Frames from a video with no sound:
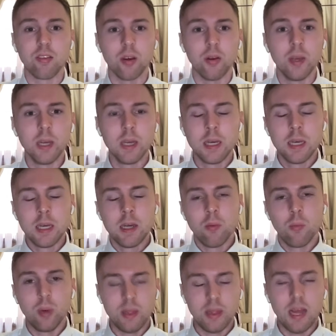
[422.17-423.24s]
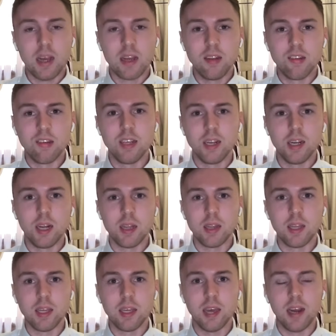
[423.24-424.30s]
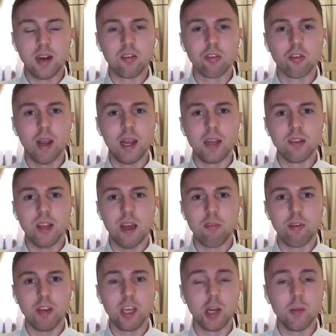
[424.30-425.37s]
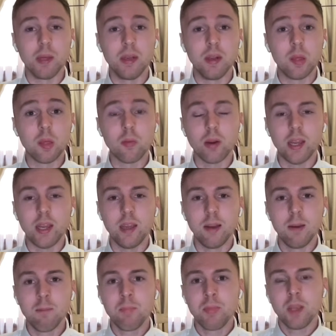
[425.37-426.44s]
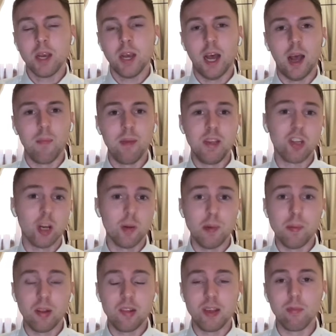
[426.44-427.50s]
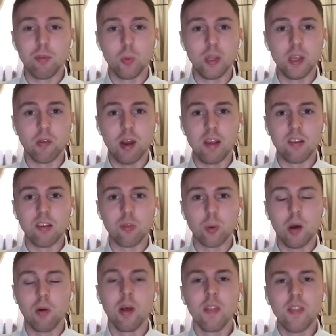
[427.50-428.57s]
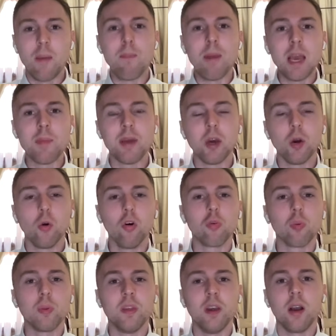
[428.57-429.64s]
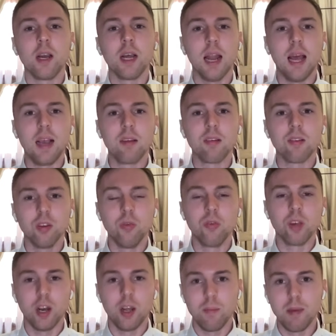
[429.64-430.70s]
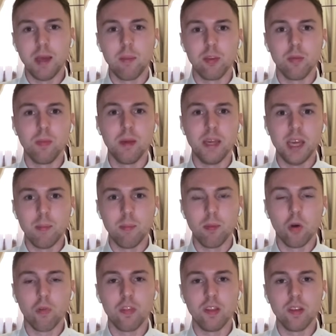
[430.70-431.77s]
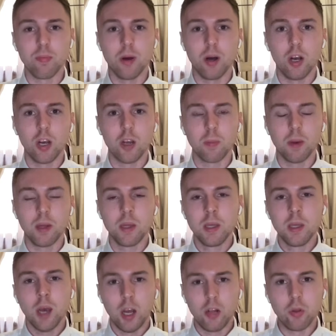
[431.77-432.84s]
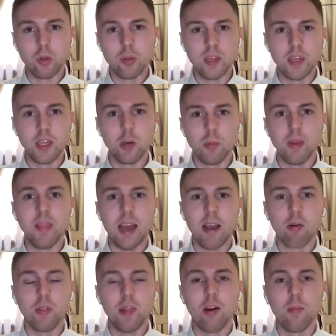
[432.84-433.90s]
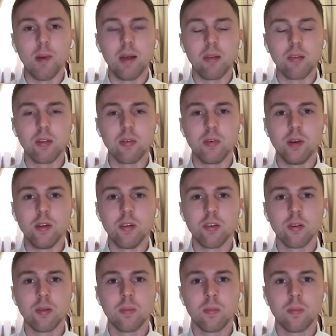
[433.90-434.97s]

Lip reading: So with that considered, I think Angler's Crag is definitely going to be in the 3. He's going to be my tip to win the race as well. There may be a horse with younger legs who's going to be able to beat him off this mark, but I do think he'll be there or thereabouts at the finish.